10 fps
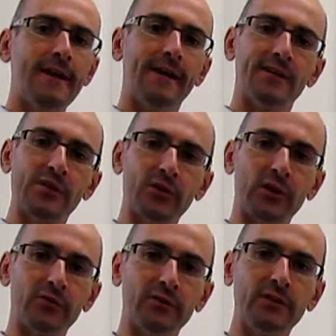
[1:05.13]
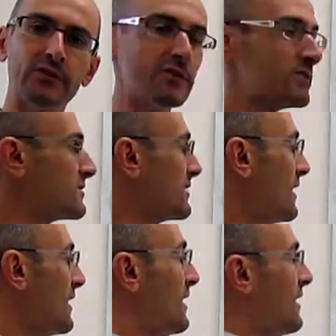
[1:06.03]
at certain conditions
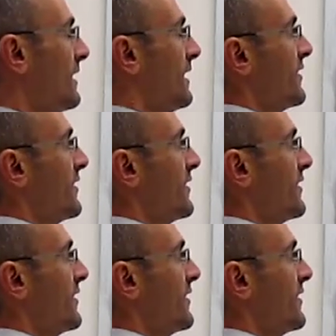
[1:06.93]
uh,